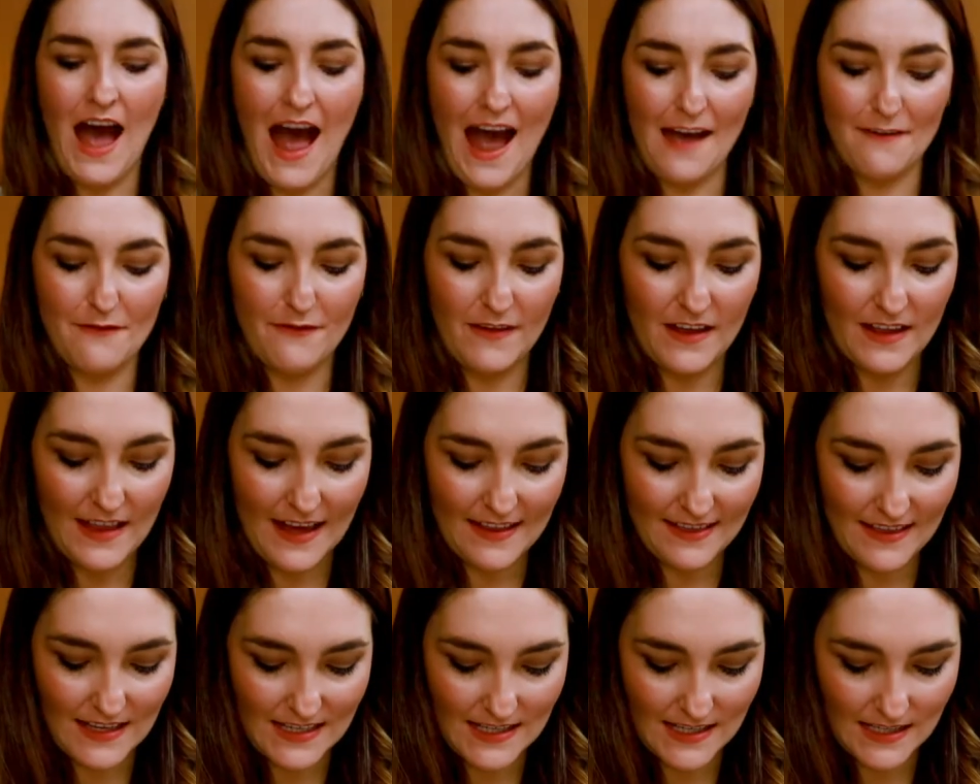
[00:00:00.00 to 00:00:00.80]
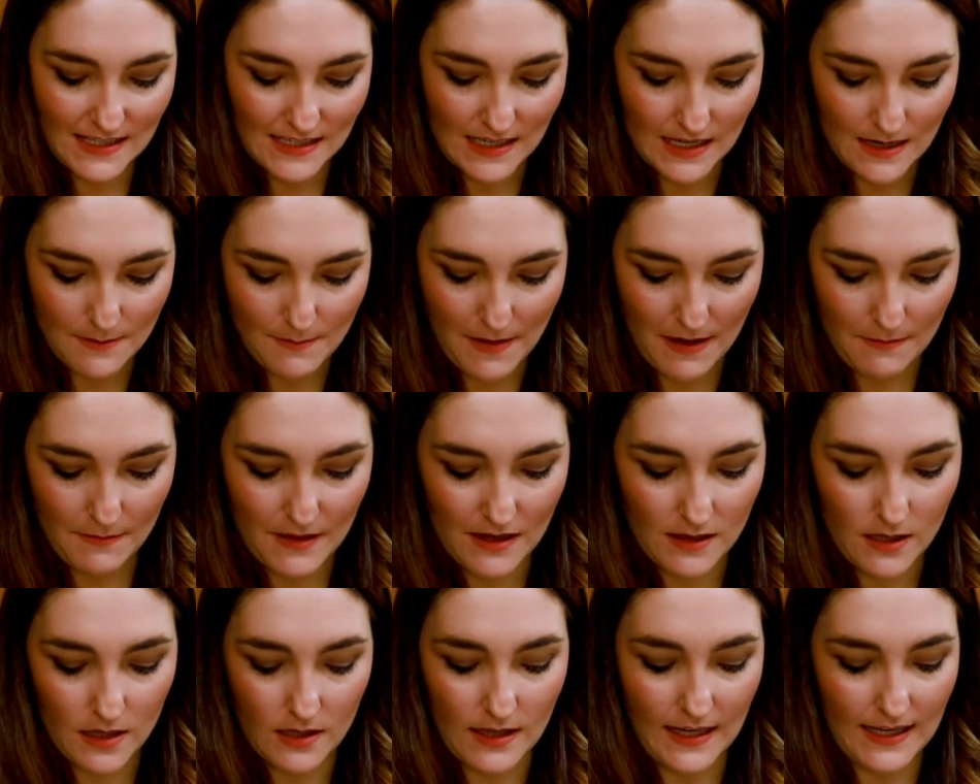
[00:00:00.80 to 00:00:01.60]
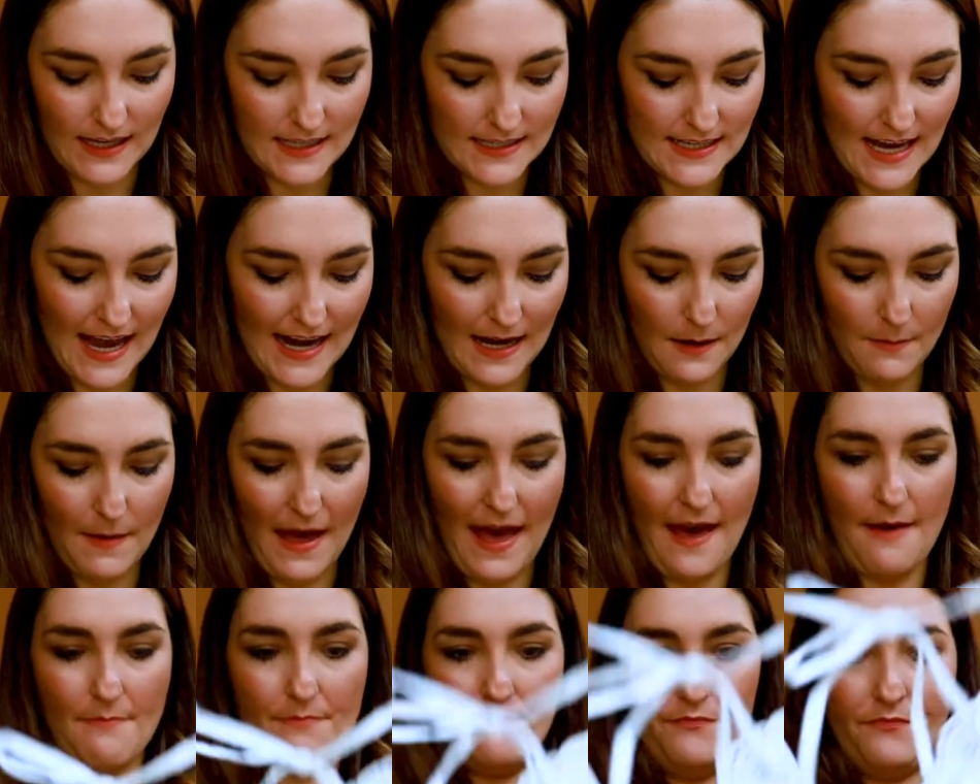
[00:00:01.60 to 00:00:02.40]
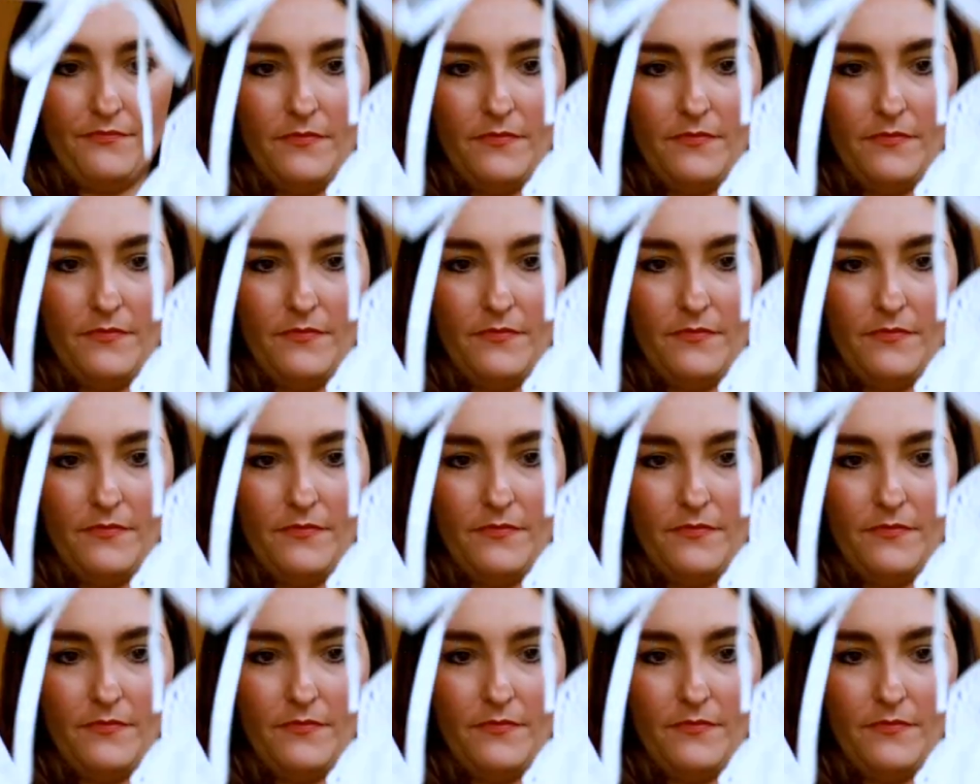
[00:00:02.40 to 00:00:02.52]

I feel like this is gonna make me look like a teddy bear.